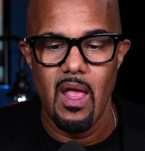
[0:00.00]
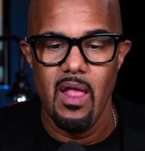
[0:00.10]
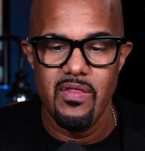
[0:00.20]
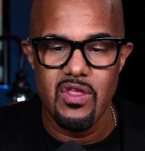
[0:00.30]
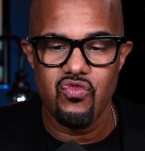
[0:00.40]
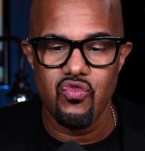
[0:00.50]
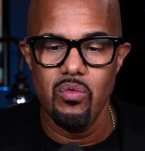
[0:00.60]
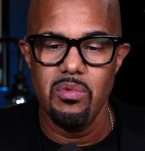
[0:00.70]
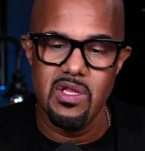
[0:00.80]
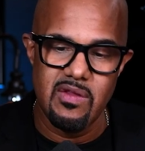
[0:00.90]
This
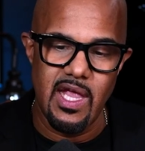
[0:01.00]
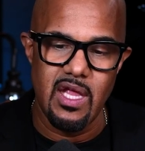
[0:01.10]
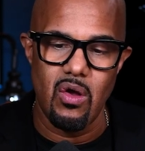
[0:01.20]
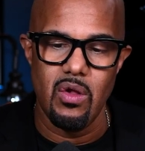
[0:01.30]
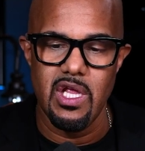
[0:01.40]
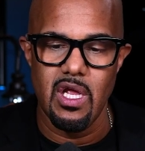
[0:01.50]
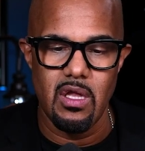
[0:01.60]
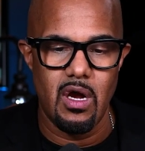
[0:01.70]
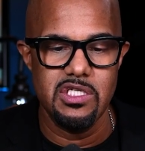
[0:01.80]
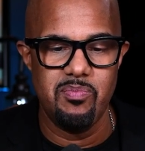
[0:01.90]
room contained only a
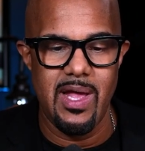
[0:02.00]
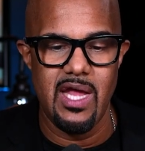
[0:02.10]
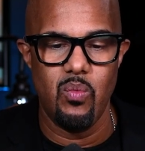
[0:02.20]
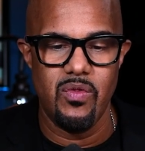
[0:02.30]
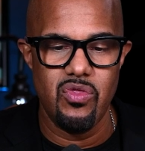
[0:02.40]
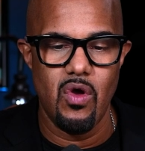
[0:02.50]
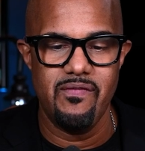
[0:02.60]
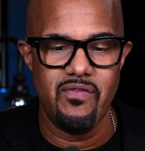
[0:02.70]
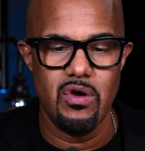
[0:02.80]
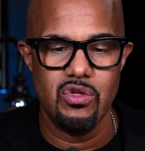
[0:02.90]
large bed with no
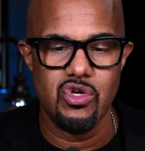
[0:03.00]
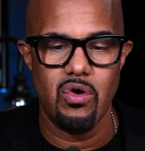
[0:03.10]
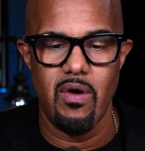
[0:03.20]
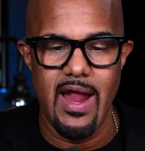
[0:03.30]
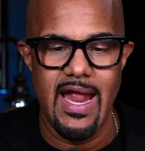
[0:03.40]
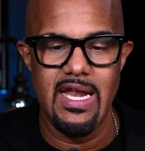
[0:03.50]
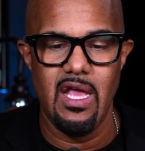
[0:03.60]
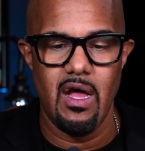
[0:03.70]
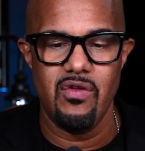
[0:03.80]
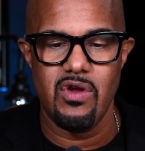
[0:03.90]
furniture or any
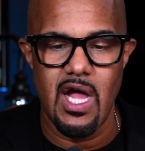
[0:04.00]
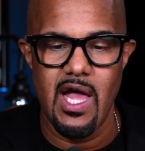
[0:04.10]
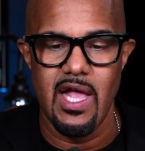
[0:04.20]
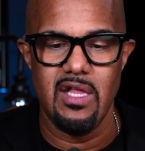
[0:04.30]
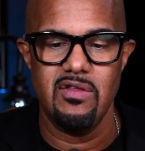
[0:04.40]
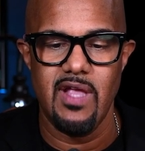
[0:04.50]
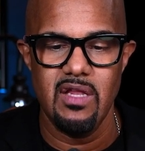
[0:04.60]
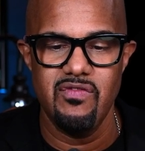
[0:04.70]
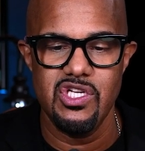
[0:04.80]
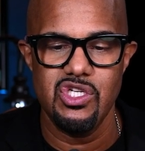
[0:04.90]
other kind,
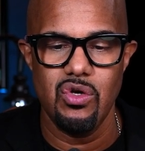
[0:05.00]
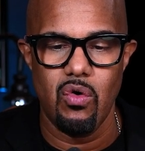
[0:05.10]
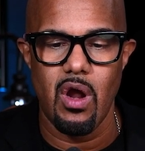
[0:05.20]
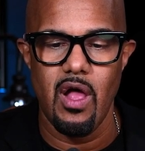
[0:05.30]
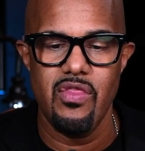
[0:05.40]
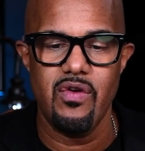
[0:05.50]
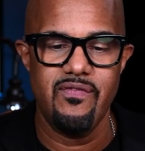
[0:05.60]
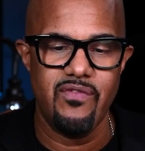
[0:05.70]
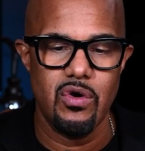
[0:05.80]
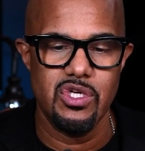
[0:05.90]
television or other
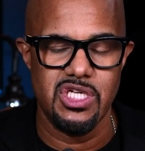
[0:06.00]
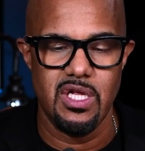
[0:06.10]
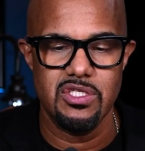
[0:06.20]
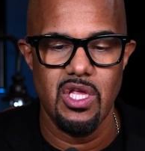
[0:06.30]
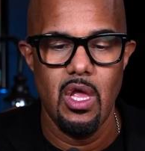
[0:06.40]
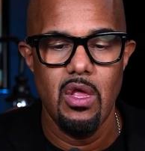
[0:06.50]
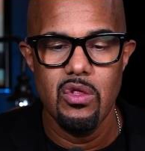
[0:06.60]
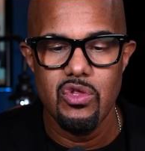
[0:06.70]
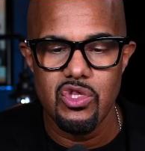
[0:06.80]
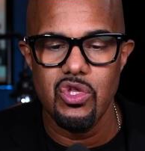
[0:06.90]
furnishings.
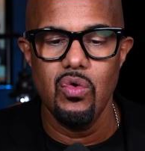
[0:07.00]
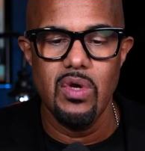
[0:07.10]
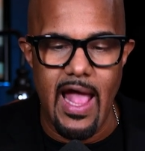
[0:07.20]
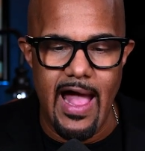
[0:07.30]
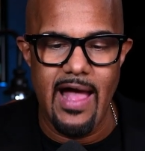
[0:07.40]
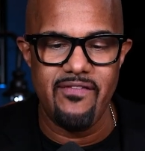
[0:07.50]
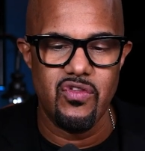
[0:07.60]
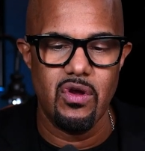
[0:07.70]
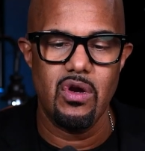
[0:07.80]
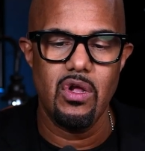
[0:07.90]
Soon
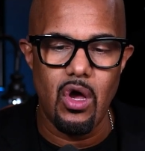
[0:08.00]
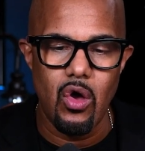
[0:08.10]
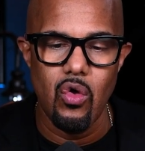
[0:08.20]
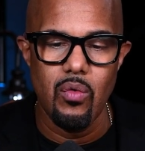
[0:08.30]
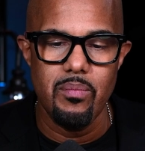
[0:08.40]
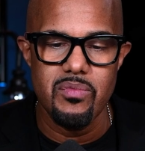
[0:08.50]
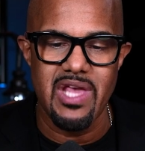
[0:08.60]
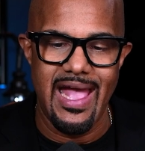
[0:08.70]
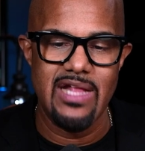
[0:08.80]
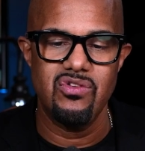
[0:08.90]
after, Combs
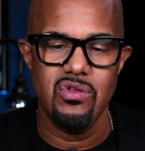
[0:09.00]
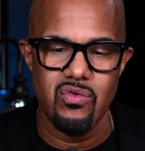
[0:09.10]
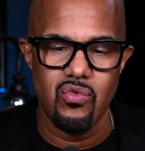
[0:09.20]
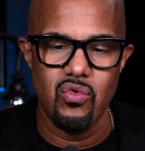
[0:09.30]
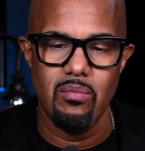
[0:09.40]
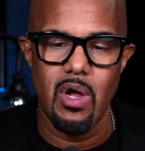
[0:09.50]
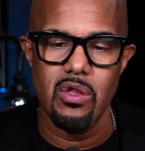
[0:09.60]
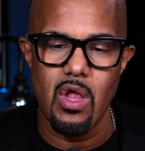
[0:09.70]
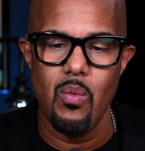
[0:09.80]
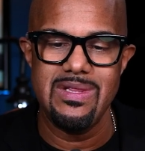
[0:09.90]
entered the room
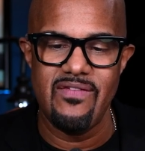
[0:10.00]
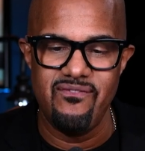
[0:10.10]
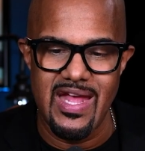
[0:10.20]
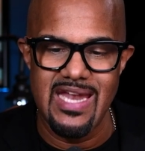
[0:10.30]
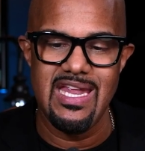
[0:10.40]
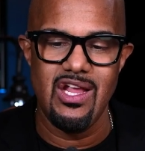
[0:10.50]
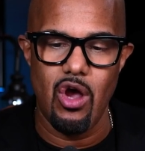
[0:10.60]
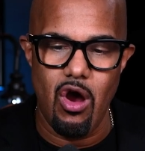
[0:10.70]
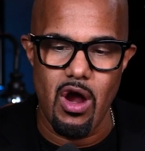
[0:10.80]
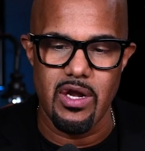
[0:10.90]
along with defendant
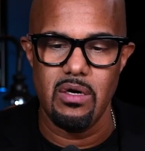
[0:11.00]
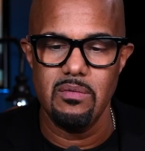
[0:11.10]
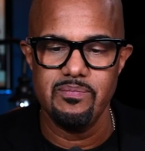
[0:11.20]
Carter